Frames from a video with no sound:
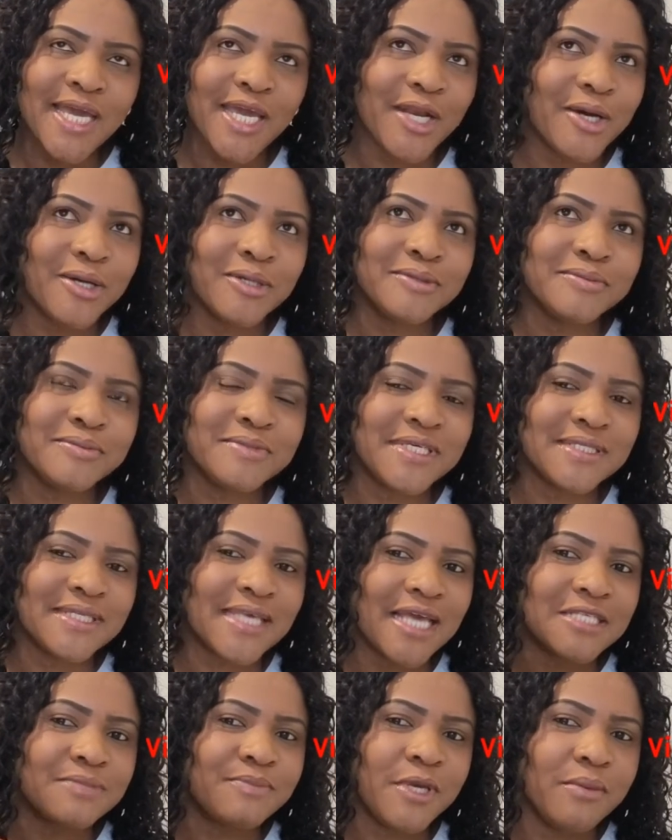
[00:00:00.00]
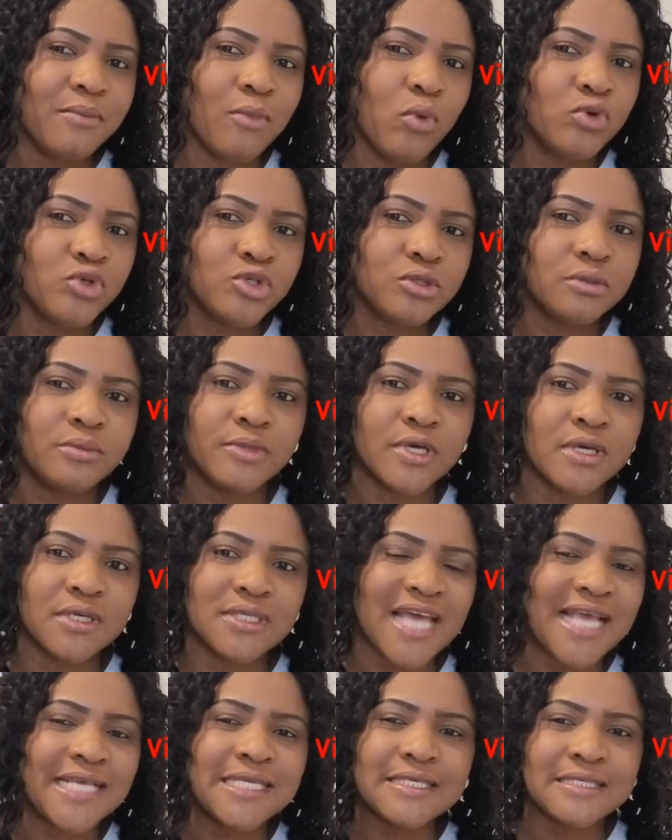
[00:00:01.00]
You know, this gets me emotional
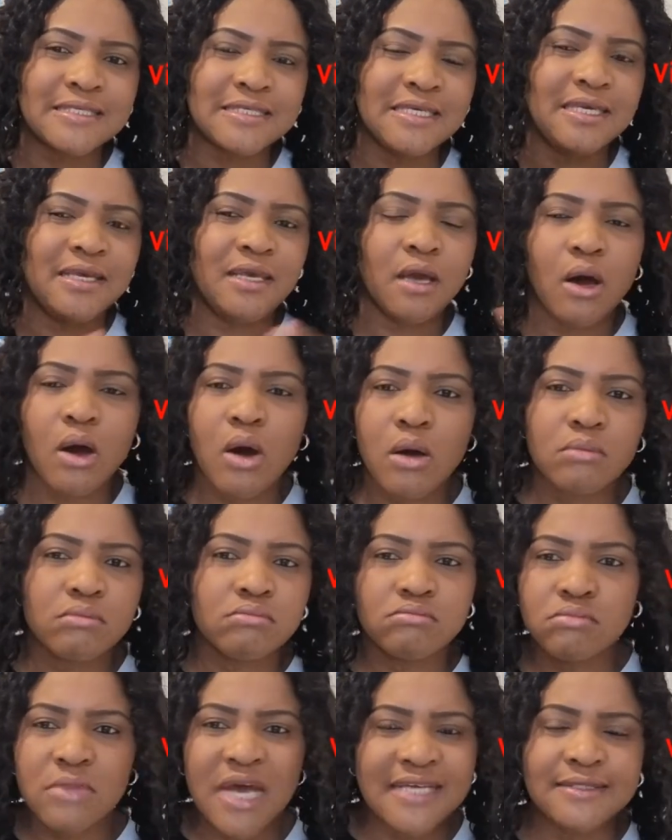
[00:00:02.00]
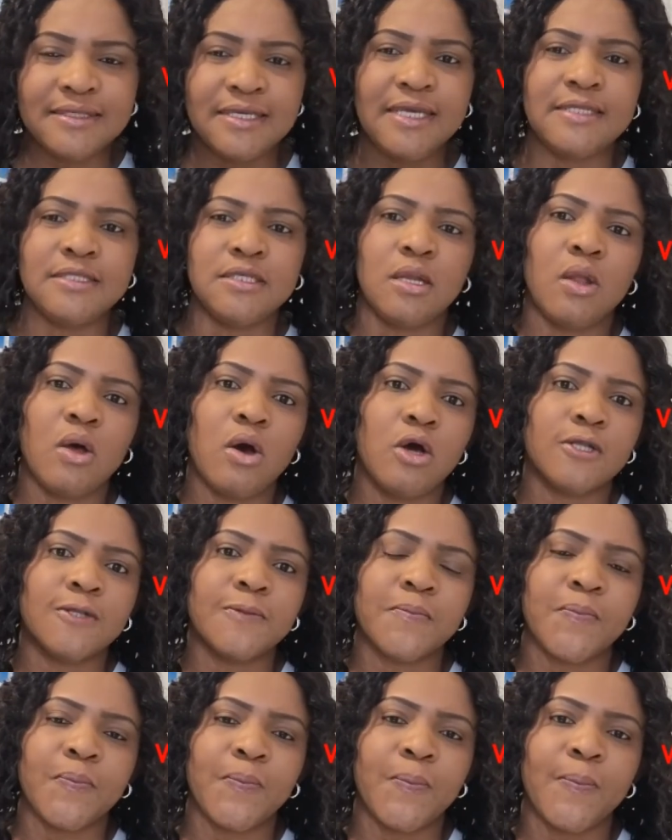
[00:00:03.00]
because I see, I see it a lot.